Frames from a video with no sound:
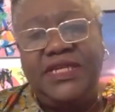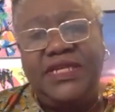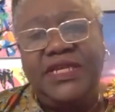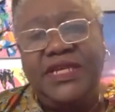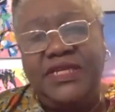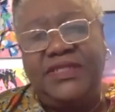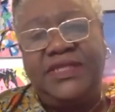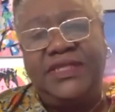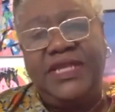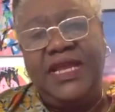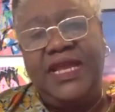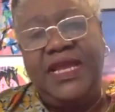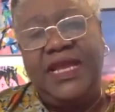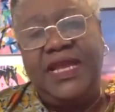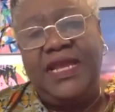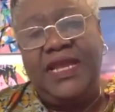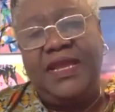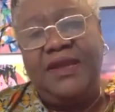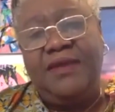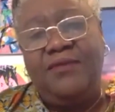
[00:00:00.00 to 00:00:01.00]
is
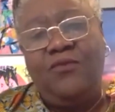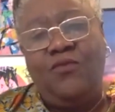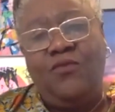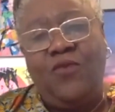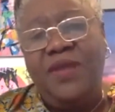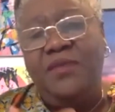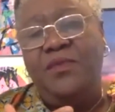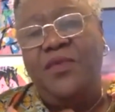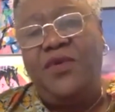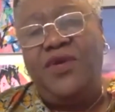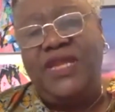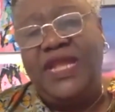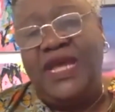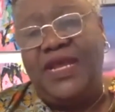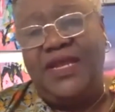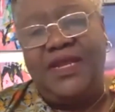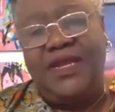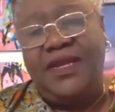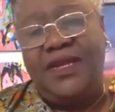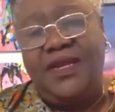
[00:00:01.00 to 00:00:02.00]
way more
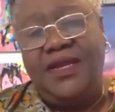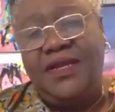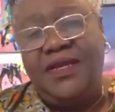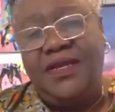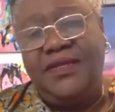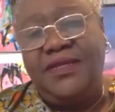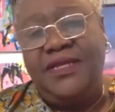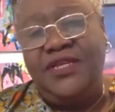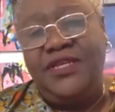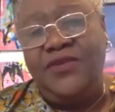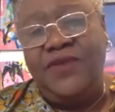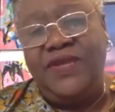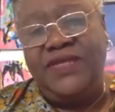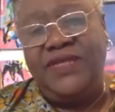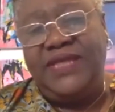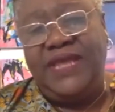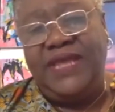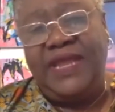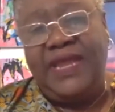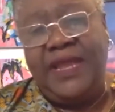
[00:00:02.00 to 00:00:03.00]
than the US
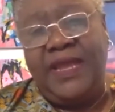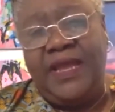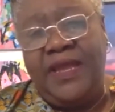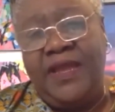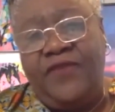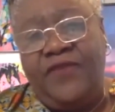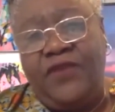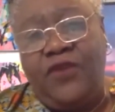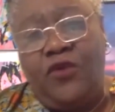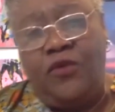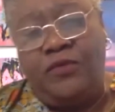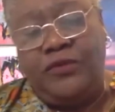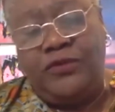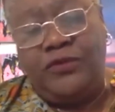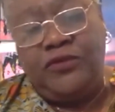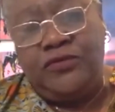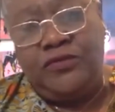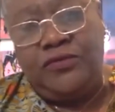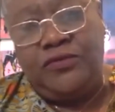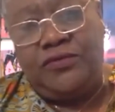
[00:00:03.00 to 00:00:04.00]
can ever hope
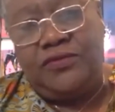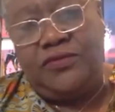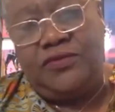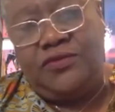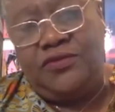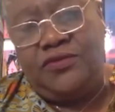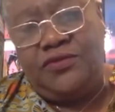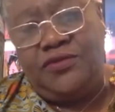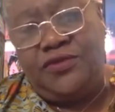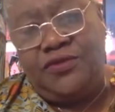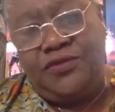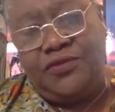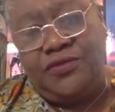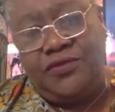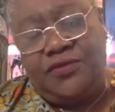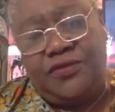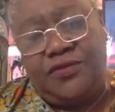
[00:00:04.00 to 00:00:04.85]
to do.